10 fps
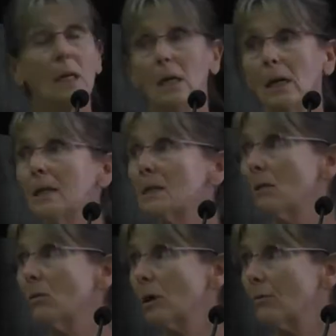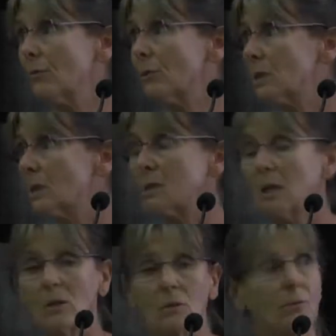It's in the references and you
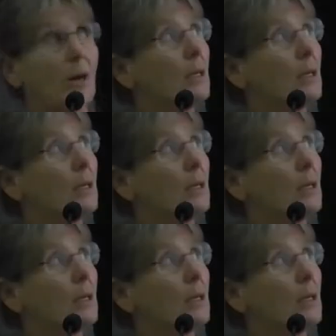find it